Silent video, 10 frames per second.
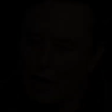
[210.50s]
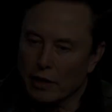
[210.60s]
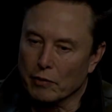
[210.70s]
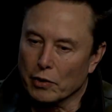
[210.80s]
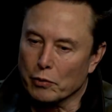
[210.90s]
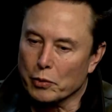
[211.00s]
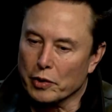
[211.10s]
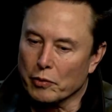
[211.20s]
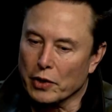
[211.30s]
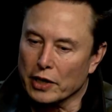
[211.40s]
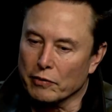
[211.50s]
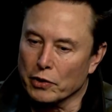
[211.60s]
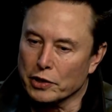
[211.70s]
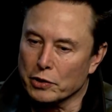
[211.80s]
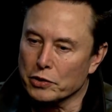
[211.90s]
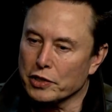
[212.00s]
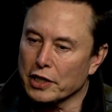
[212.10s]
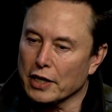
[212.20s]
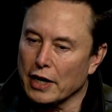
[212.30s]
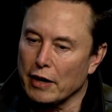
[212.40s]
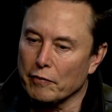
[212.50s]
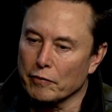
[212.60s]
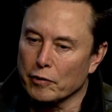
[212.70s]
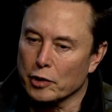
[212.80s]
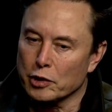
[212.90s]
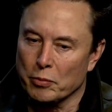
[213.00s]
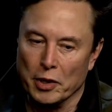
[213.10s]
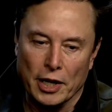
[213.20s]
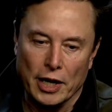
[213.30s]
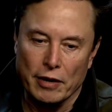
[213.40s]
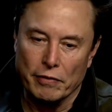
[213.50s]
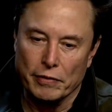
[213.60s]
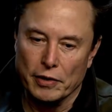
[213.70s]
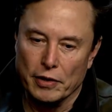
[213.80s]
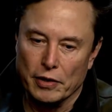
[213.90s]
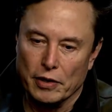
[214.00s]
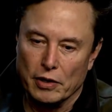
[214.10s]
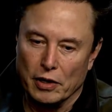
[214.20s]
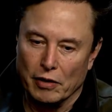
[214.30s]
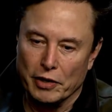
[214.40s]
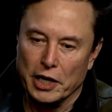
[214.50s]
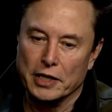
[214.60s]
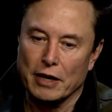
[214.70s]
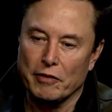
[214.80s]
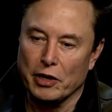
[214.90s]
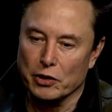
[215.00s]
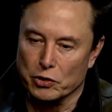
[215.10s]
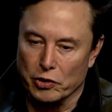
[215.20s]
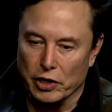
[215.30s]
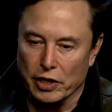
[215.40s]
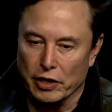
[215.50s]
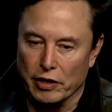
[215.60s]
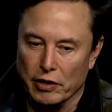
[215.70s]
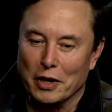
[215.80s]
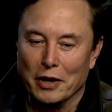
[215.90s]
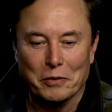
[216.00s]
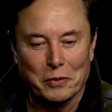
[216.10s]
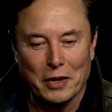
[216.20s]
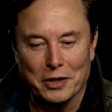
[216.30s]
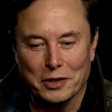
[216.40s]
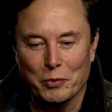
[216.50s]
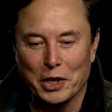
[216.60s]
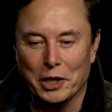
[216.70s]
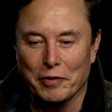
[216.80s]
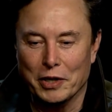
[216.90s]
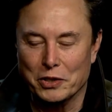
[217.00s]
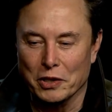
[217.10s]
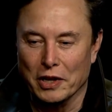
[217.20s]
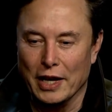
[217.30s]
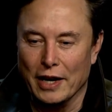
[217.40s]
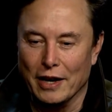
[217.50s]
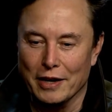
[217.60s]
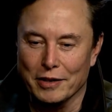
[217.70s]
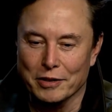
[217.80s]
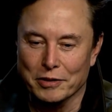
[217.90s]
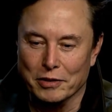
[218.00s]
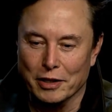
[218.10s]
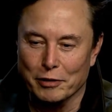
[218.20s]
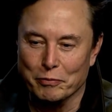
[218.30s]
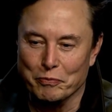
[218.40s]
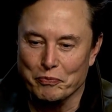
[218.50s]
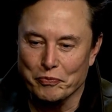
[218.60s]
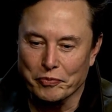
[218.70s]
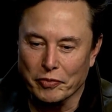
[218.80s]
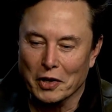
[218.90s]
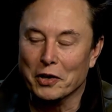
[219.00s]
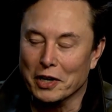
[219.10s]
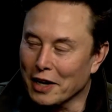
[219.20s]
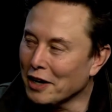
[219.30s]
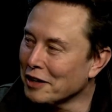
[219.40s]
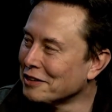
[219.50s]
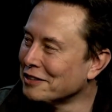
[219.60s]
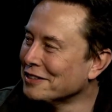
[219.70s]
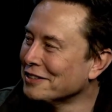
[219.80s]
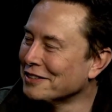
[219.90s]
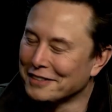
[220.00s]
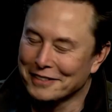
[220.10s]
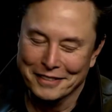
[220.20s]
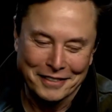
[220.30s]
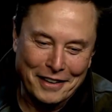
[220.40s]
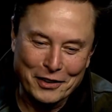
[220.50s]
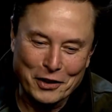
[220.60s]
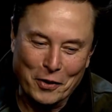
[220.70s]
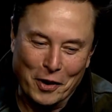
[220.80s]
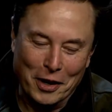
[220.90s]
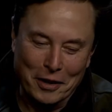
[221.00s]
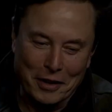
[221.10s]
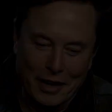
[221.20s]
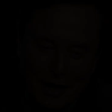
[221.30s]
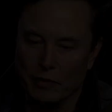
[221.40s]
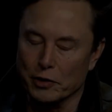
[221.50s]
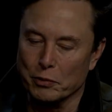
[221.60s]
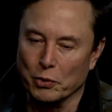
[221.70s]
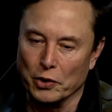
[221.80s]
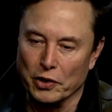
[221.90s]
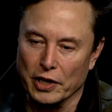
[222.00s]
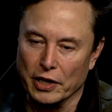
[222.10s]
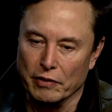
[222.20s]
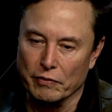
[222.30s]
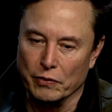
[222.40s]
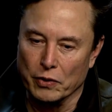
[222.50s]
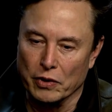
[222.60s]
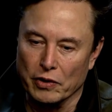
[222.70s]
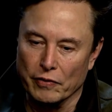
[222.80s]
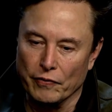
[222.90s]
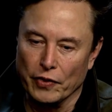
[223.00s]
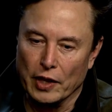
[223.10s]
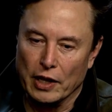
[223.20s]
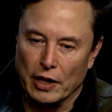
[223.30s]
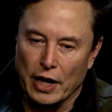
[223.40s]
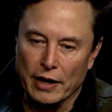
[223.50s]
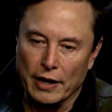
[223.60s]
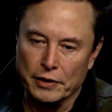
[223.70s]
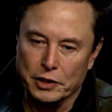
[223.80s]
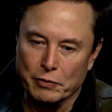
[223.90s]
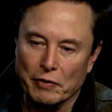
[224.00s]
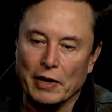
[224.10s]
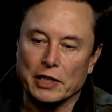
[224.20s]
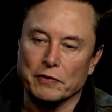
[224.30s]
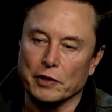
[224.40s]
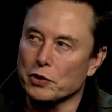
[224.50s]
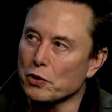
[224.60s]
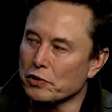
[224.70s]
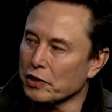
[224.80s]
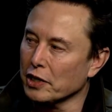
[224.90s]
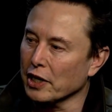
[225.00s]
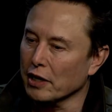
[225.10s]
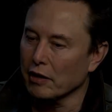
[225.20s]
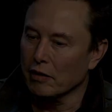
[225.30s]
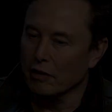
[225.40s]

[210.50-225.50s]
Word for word: and the mo we're at the most interesting time to be alive of any time in history. Now, that said, we need to make sure that the A I is um, a good A I, a good Grok. The most important thing for A I is to be maximally truth-seeking.